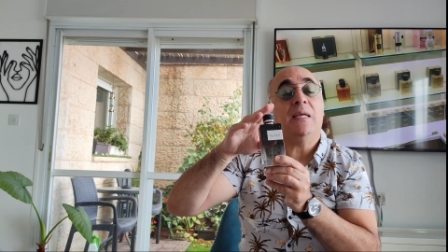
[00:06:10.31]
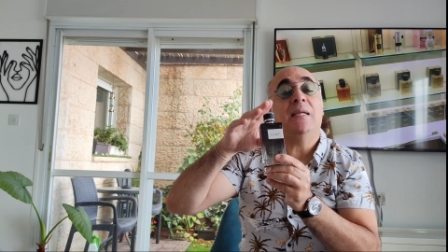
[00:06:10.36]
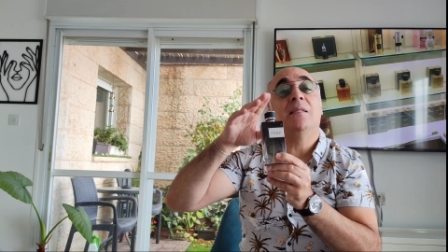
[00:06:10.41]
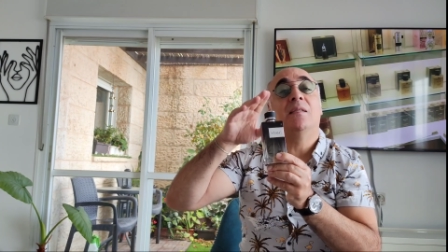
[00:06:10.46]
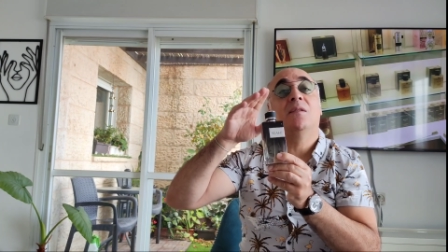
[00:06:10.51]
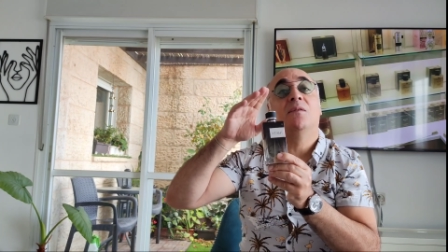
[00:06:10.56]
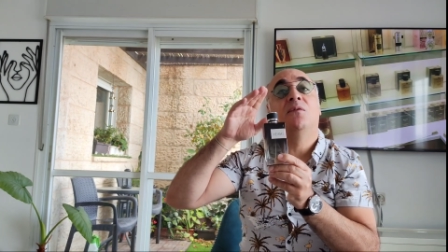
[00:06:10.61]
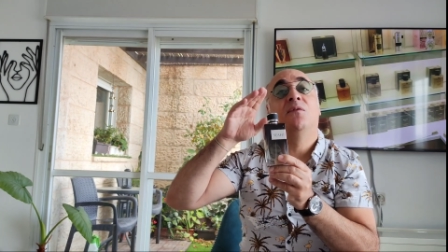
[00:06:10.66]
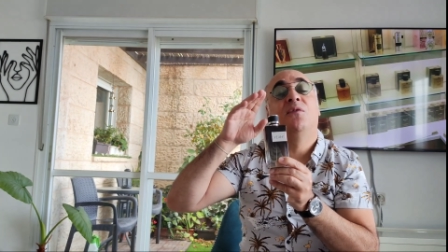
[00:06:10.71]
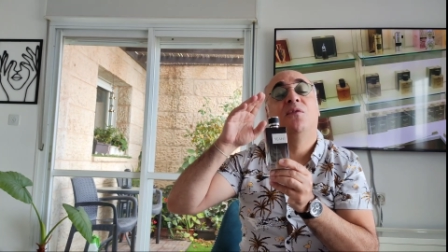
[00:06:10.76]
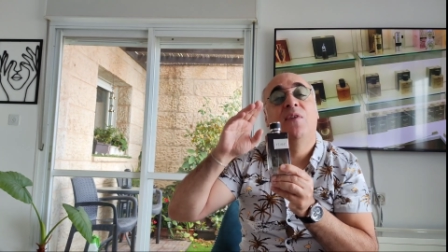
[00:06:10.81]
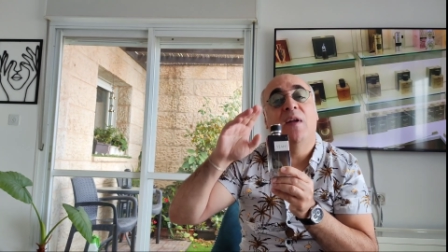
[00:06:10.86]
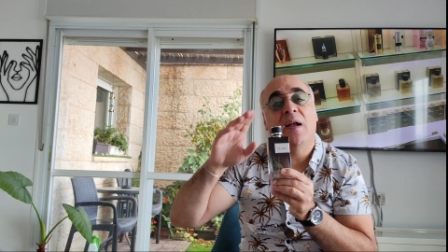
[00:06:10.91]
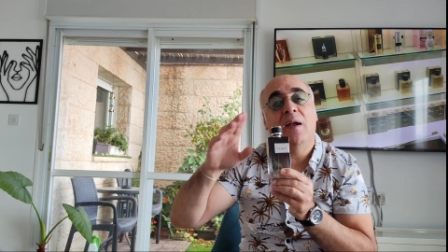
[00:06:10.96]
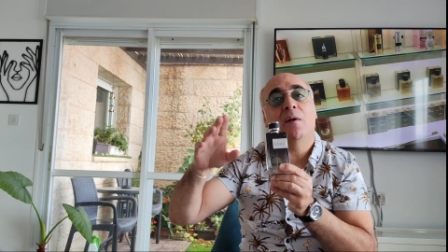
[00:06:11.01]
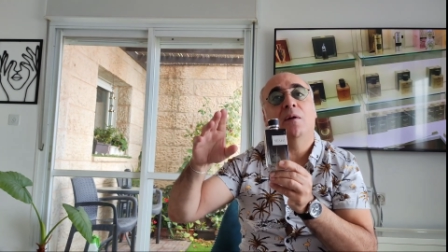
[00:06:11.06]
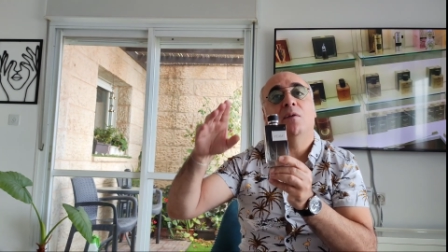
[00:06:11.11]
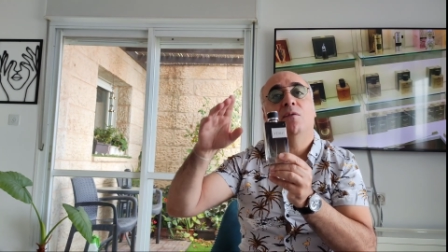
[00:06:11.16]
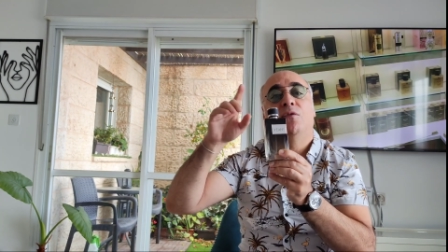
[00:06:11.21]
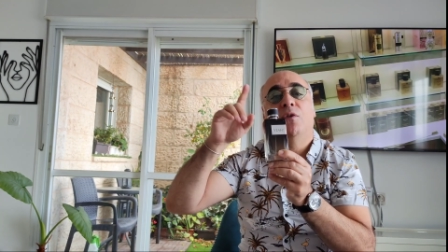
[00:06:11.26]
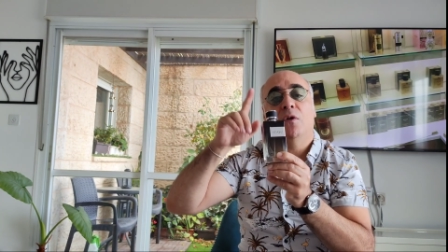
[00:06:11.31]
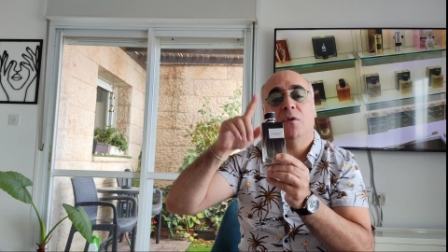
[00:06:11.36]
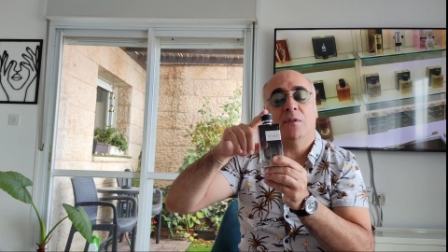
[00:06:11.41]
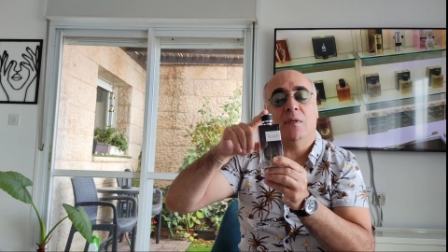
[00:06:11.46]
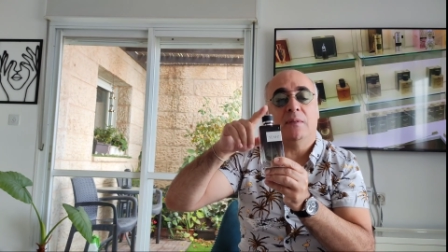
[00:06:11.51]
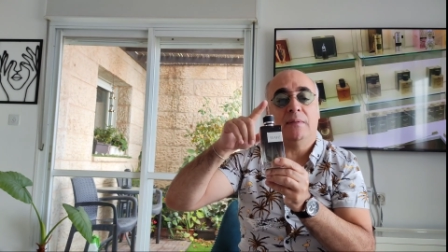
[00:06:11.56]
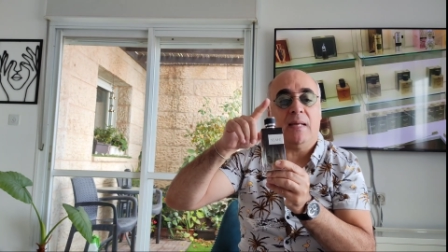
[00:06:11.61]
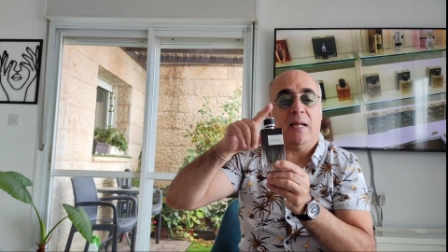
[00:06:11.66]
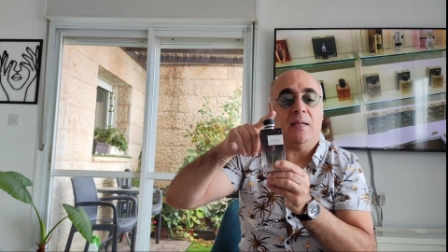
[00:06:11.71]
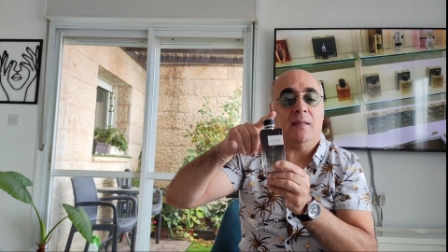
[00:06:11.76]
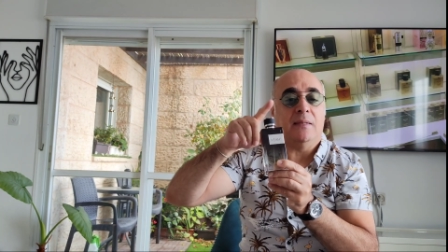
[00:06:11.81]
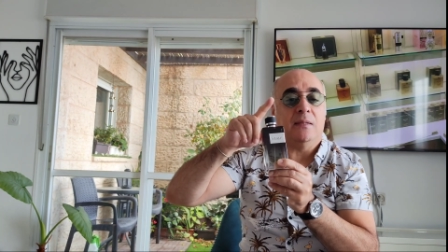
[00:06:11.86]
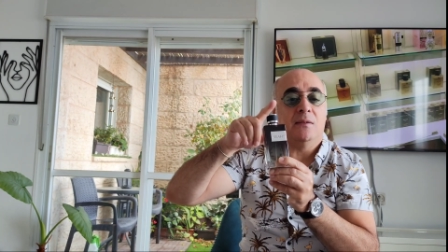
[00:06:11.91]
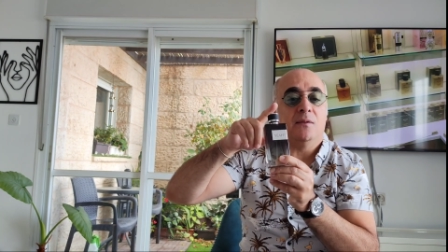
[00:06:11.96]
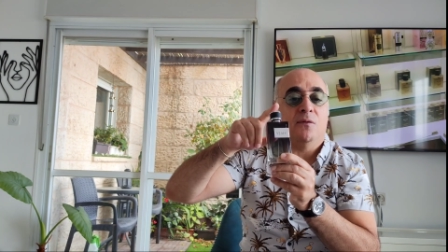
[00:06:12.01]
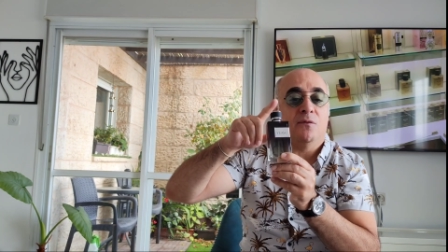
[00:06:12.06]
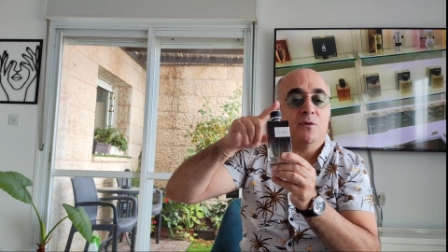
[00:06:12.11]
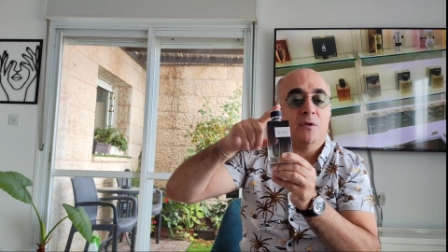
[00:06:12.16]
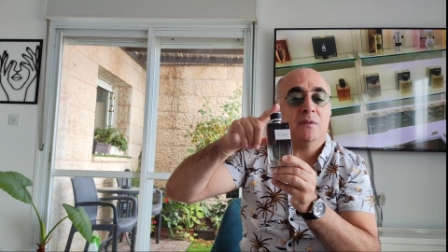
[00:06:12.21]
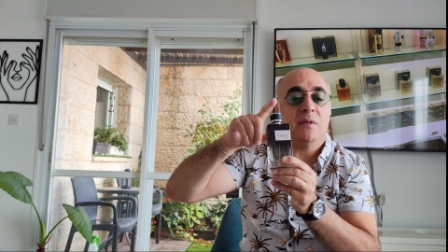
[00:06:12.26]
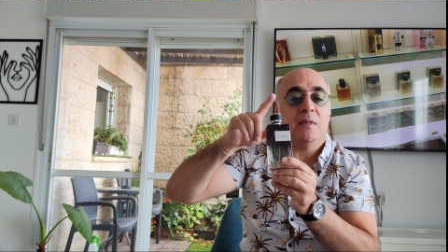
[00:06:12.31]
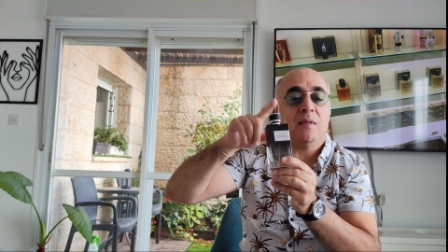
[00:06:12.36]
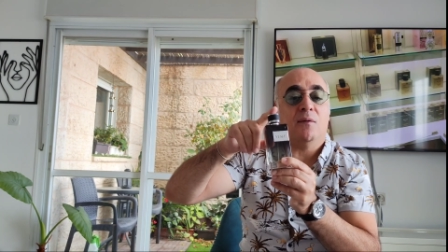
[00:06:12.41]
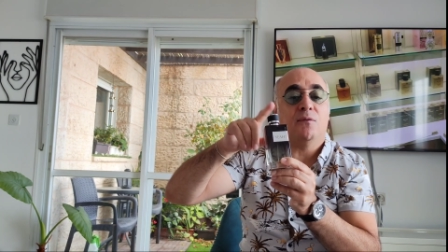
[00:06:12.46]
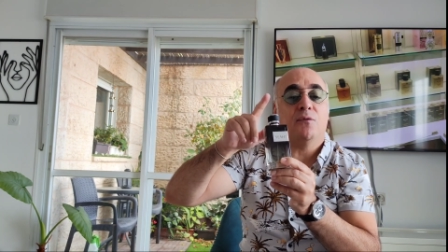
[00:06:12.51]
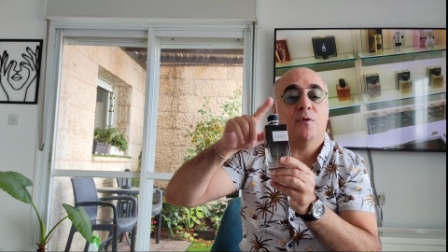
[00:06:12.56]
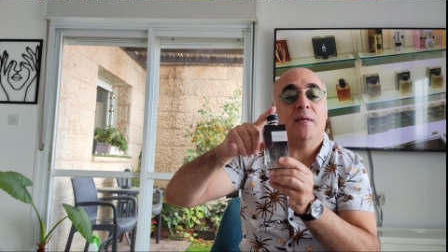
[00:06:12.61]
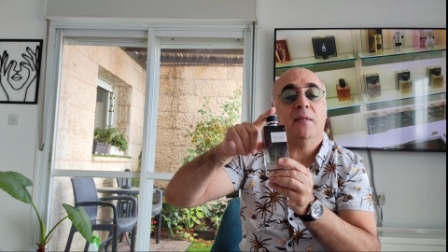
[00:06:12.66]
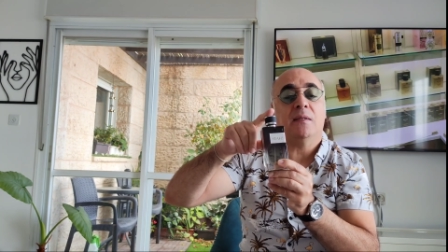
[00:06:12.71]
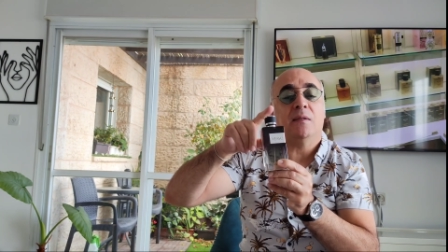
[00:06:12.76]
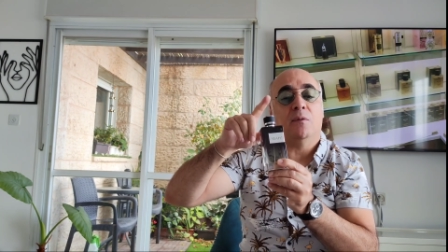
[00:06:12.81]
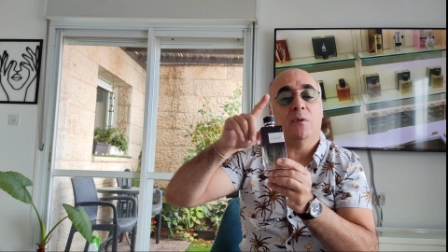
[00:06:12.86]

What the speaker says: It's very versatile. It's a versatile fragrance.